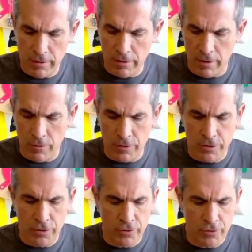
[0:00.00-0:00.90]
there were
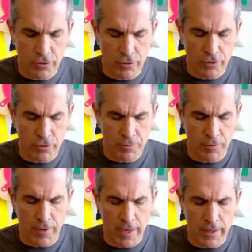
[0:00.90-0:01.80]
2 screws
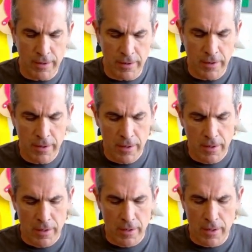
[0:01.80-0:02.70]
provided
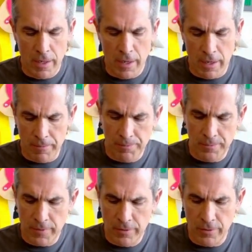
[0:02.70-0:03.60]

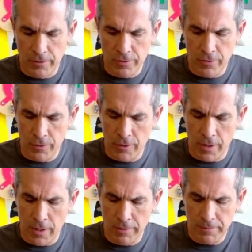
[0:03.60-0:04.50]
to screw it
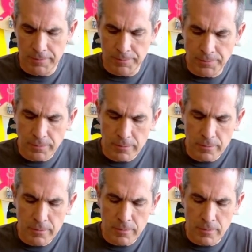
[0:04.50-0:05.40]
on.
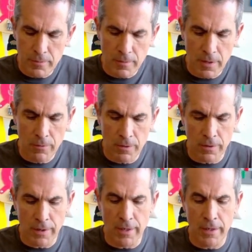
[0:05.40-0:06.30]
Well,
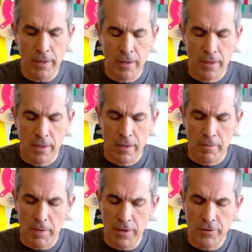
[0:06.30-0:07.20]
then
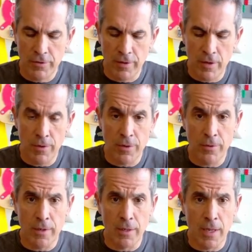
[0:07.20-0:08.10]
make sure that when you
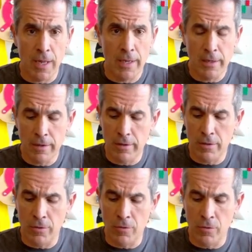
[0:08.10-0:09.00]
align it,
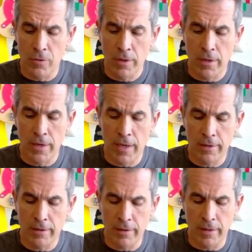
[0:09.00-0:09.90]
you
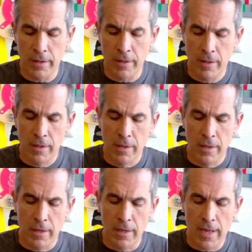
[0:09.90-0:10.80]
connect the
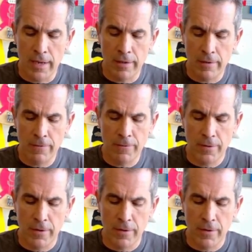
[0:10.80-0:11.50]
negative